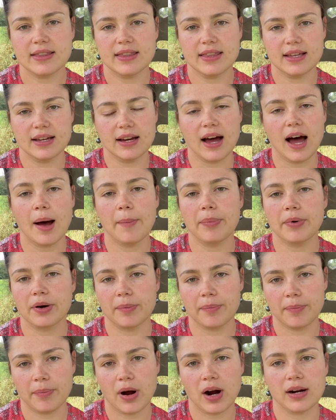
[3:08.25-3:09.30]
the upper
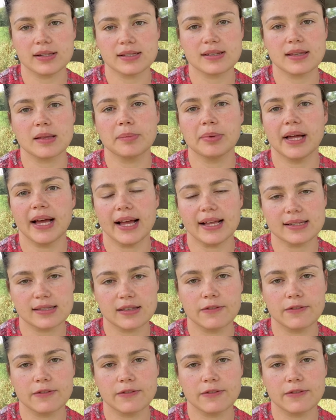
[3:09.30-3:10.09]
parts of the plants,